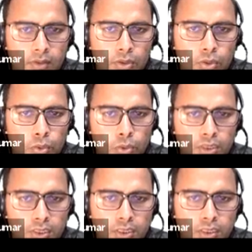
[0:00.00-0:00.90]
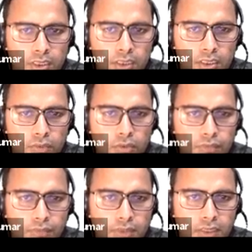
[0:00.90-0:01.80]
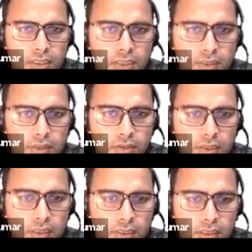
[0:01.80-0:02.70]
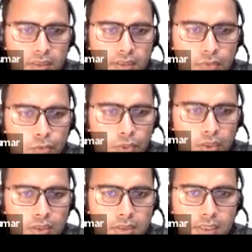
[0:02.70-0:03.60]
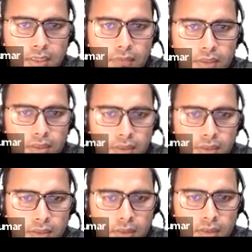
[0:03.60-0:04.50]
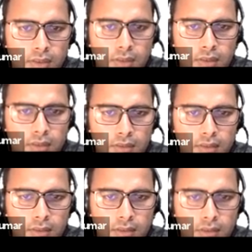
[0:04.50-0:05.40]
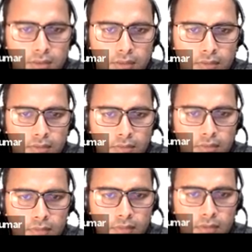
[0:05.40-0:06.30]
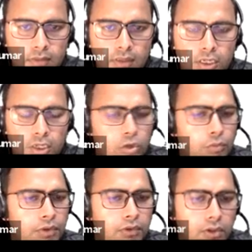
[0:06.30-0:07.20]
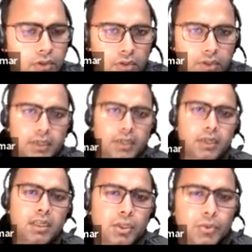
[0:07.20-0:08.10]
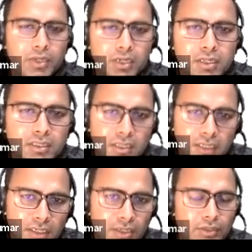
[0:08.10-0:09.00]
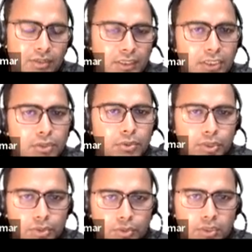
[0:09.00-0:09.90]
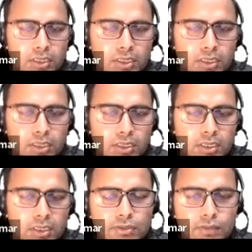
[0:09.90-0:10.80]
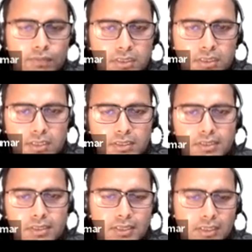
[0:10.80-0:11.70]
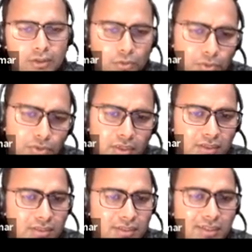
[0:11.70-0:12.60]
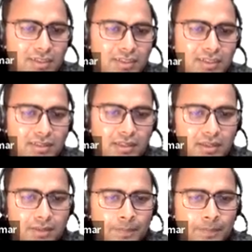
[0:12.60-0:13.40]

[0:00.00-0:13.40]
Cone taken out of cylinder. Okay, yeah, this is what? Second one, right? I hope you got all right. You can understand. Redo it. Okay, redo yourself this exercise. I hope you can understand it easily,